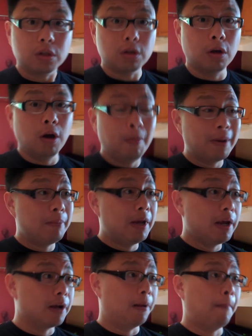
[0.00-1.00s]
Oh, my
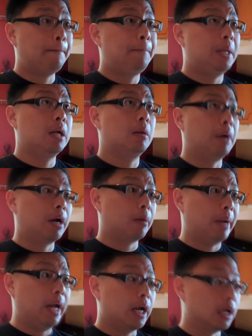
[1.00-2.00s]
bagel. Peanut butter
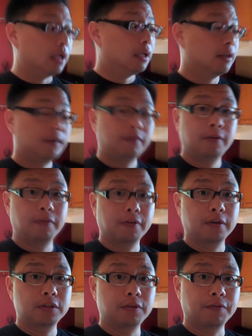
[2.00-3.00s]
bagel.
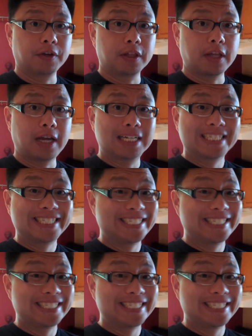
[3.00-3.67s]
I shouldn't forget that.